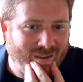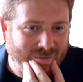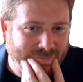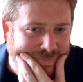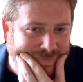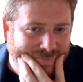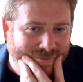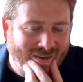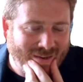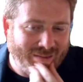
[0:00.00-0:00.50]

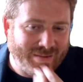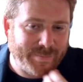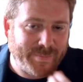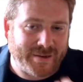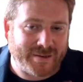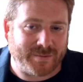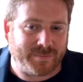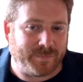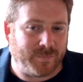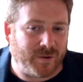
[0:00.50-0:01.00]
them in the
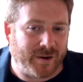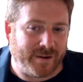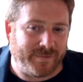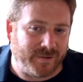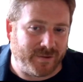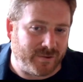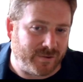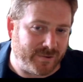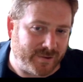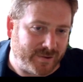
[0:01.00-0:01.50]
best way
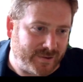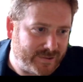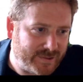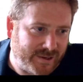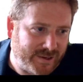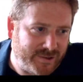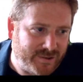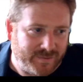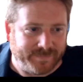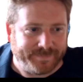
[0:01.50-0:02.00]
for your
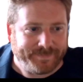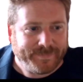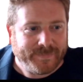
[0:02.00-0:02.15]
organization.